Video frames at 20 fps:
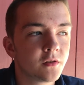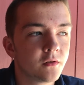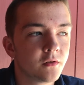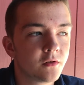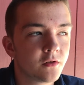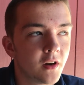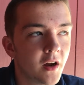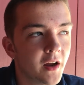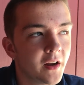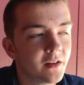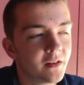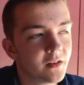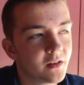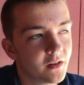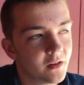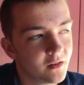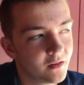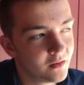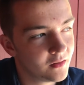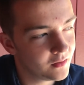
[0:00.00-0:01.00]
trying
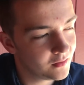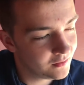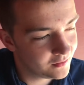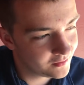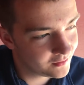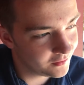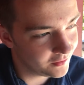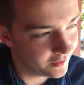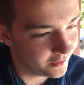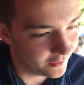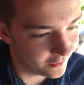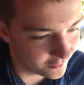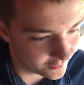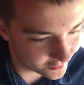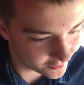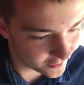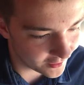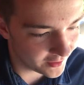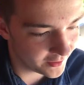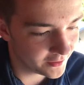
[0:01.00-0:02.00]
to, you know,
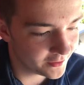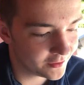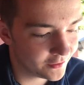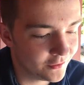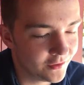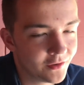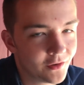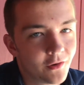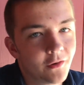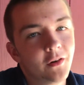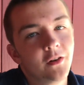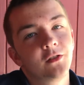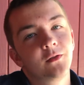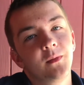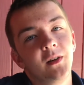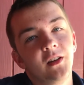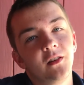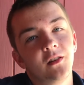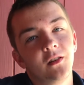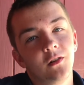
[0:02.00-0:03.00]
trying to encourage
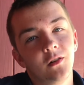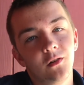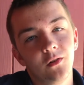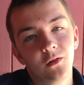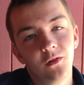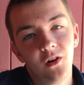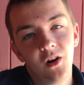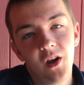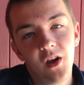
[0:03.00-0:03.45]
me to do